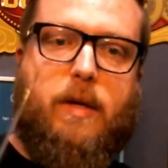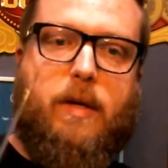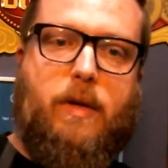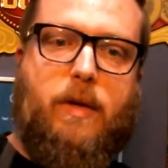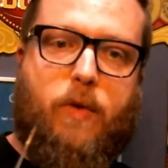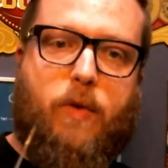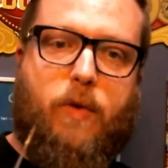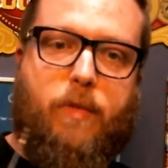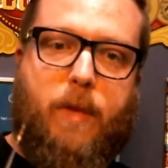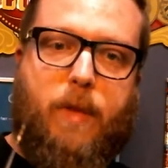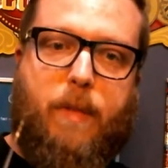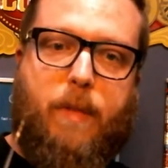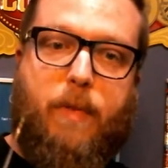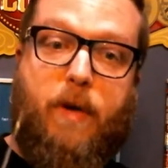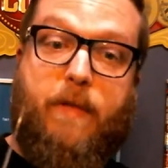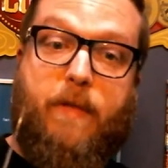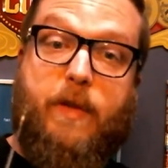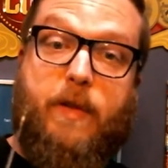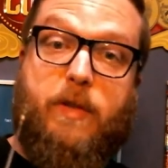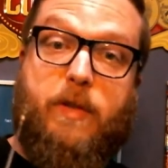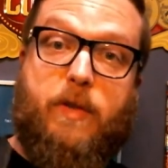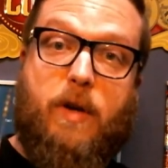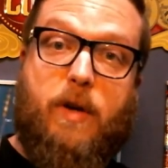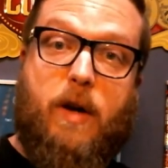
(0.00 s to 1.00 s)
with my
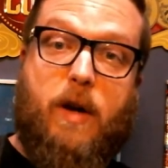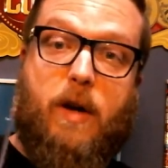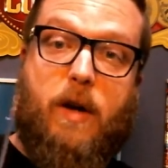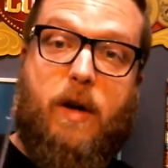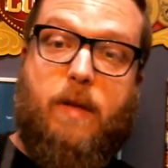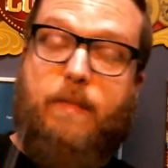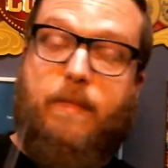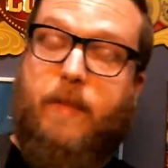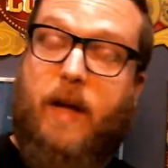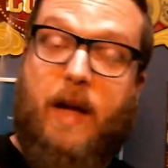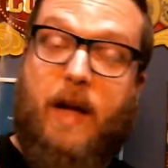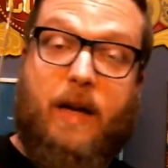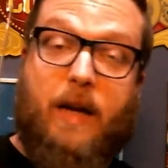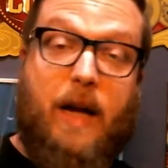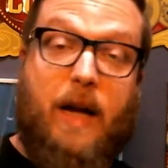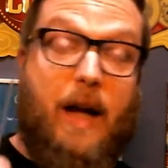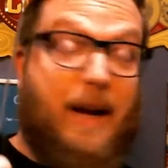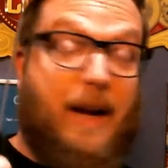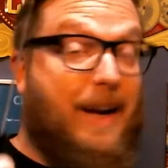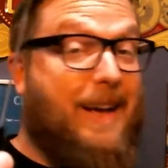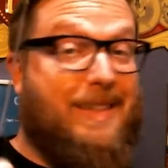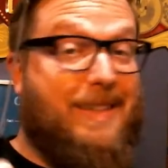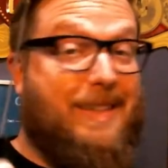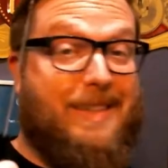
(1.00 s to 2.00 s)
perfect draw. I,
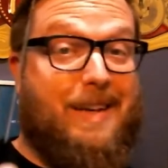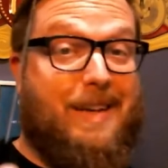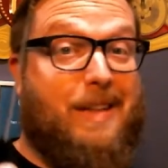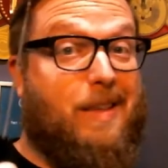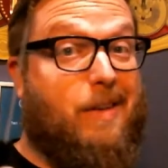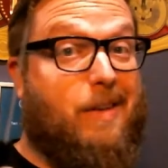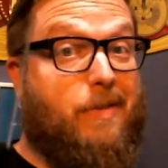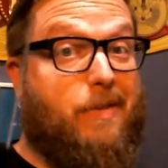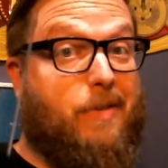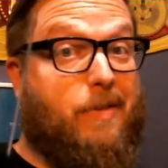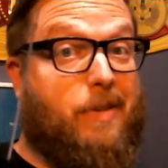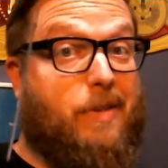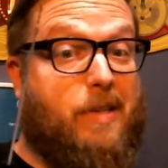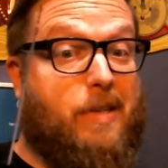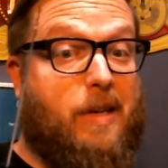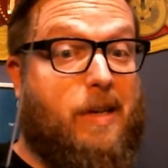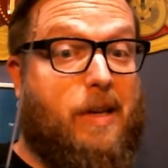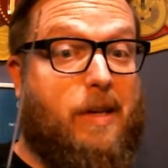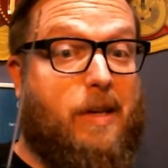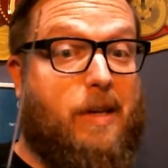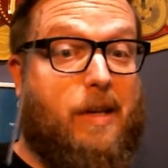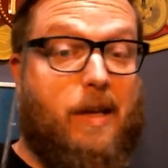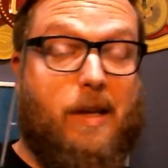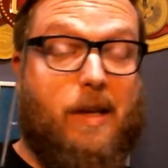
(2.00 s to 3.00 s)
I gotta say, I love this thing,